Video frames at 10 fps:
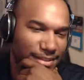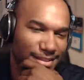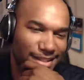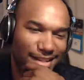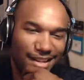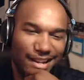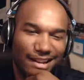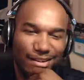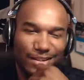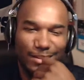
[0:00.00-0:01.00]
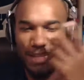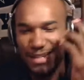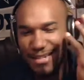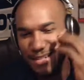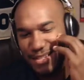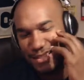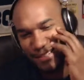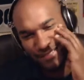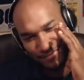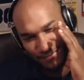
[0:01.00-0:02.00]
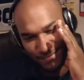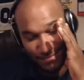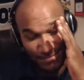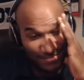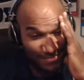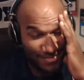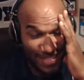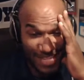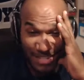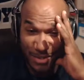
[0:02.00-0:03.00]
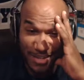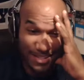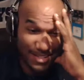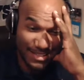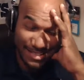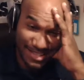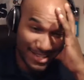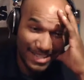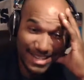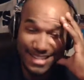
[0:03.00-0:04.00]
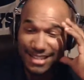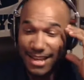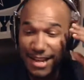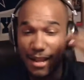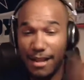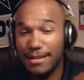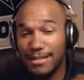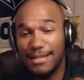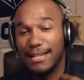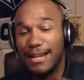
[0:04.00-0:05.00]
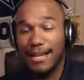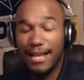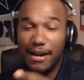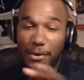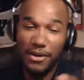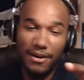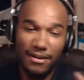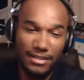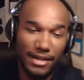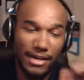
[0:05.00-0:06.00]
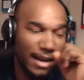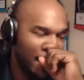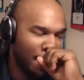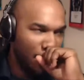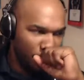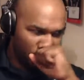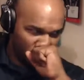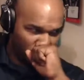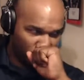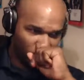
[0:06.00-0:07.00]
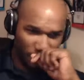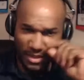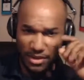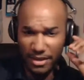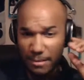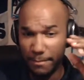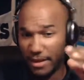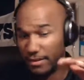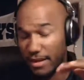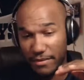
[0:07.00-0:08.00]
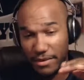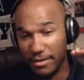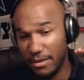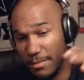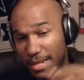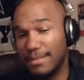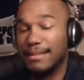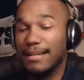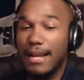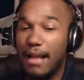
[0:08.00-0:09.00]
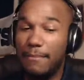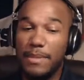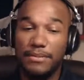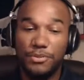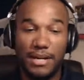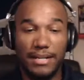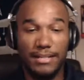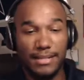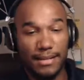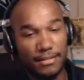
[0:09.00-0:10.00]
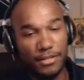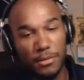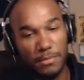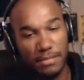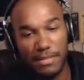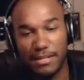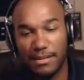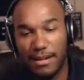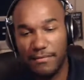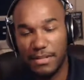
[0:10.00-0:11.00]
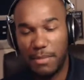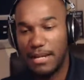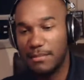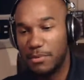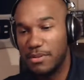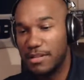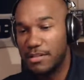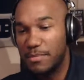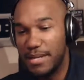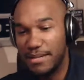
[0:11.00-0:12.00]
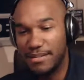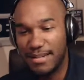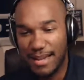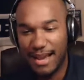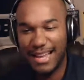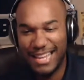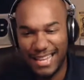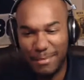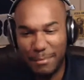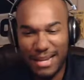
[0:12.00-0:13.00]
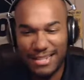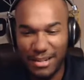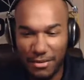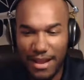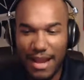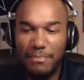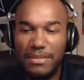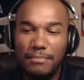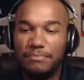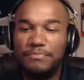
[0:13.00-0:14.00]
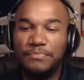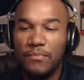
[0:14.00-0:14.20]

Yeah, I don't know, man. It's crazy. It's like honestly, like I know you're out there, you're in the middle of it, you're in the mix. Like I've been trying to consume as much stuff as possible this week just to kind of get myself hyped up